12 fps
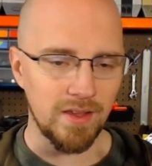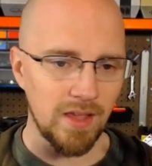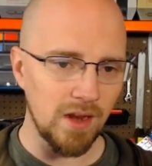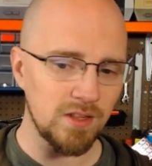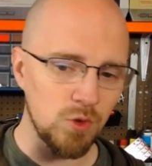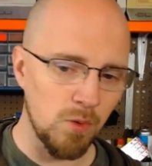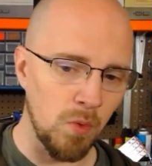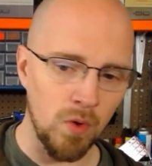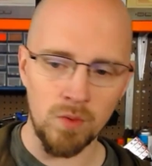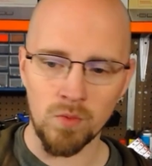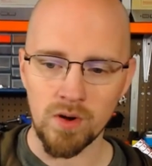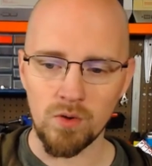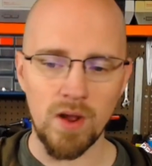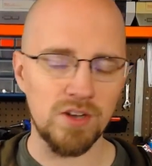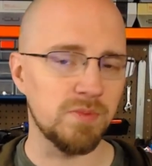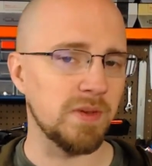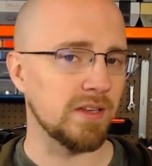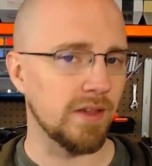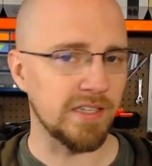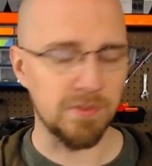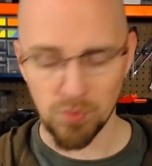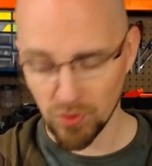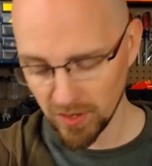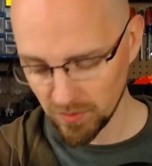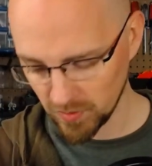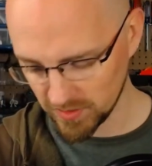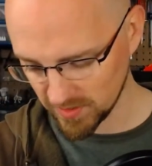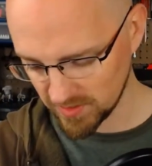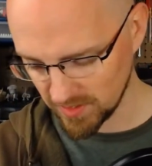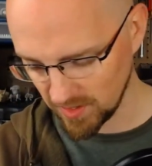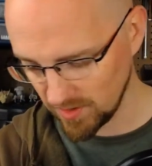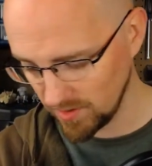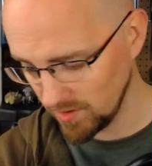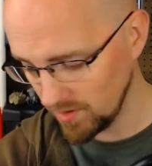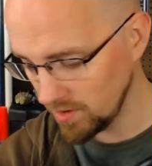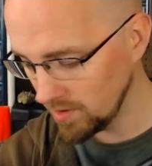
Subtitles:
get it to a point where it'll actually be a nice print once it's done.